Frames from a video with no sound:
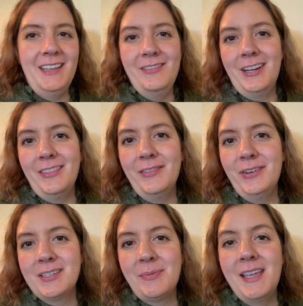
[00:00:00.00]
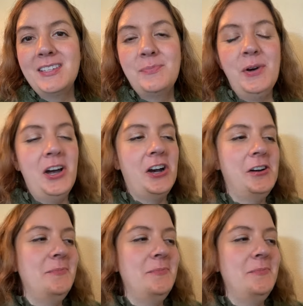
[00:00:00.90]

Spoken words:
even on the first page, but